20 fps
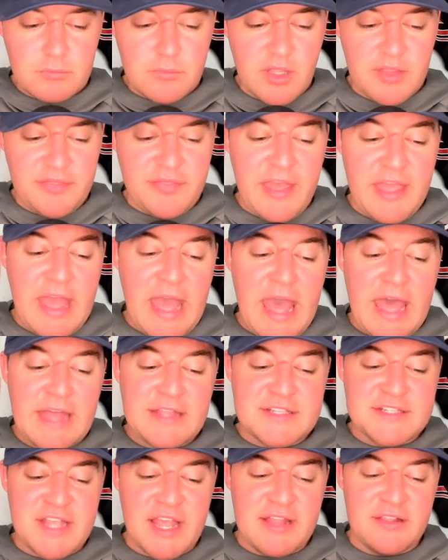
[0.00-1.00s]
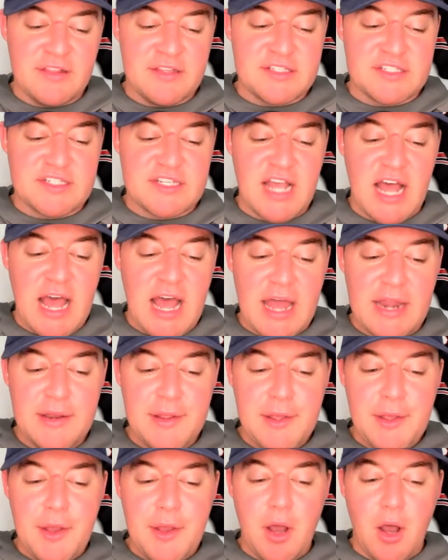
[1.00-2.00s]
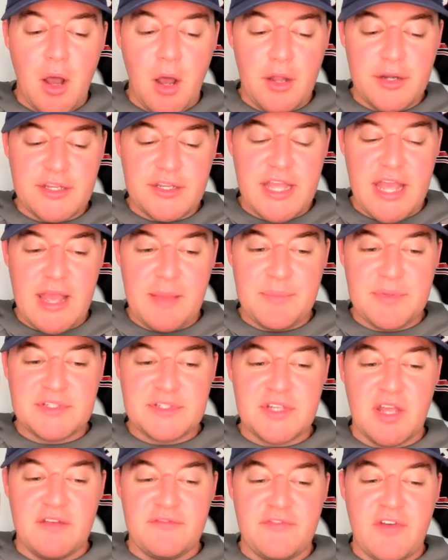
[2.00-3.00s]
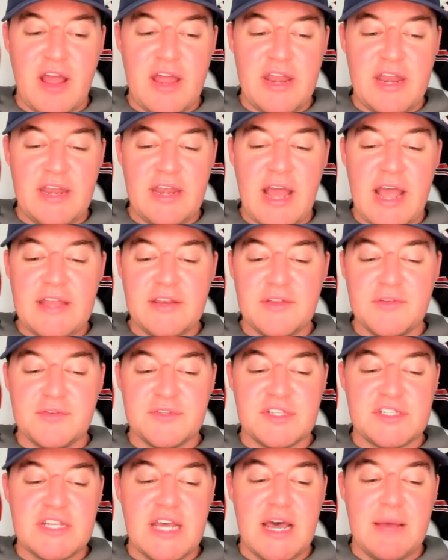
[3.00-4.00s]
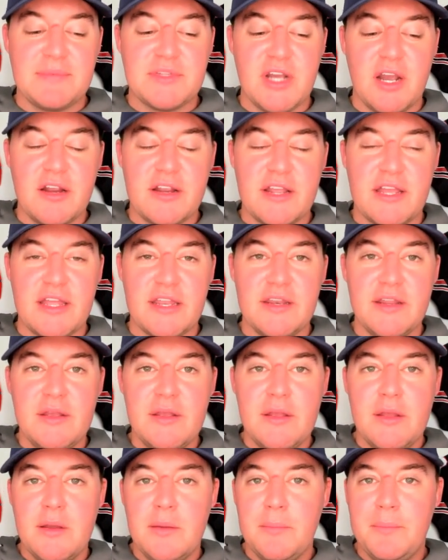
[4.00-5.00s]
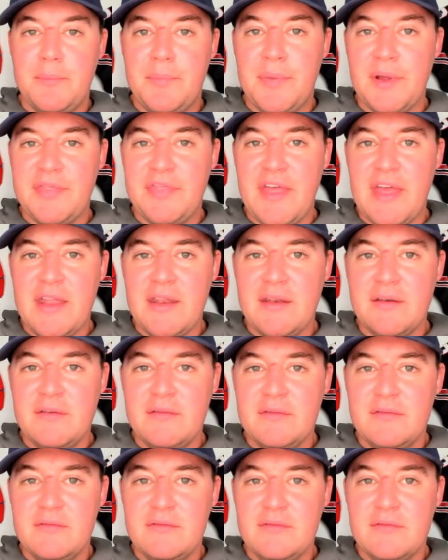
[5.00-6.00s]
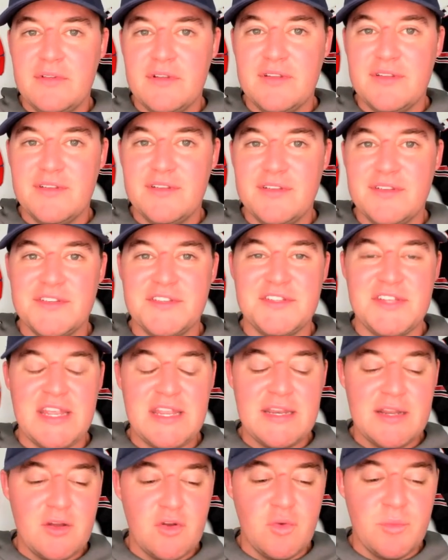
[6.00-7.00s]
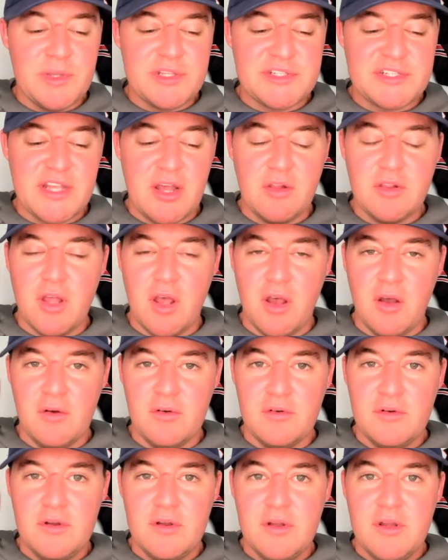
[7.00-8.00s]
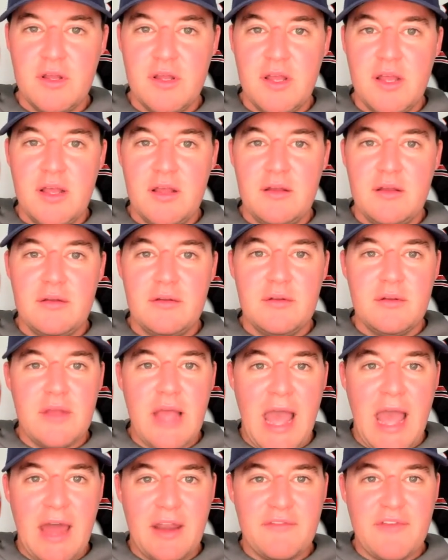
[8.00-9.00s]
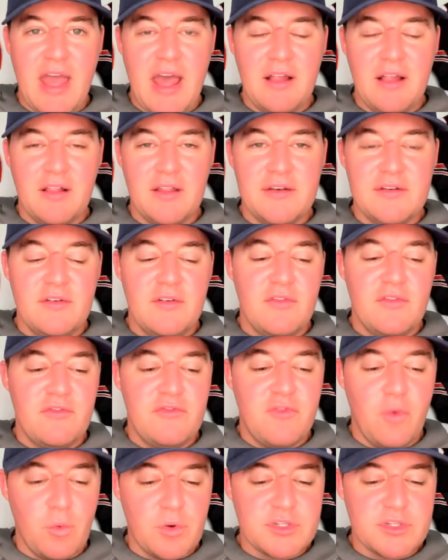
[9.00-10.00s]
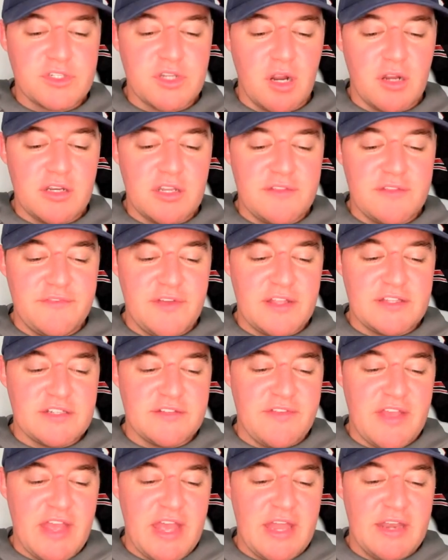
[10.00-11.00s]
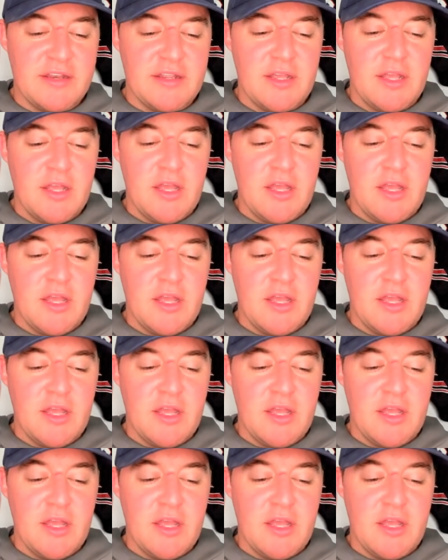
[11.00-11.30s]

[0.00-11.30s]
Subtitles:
they had Zaylen Scott on campus on Friday night, who's a top target. But then Zena Umazolo out of Allen, four-star defensive end,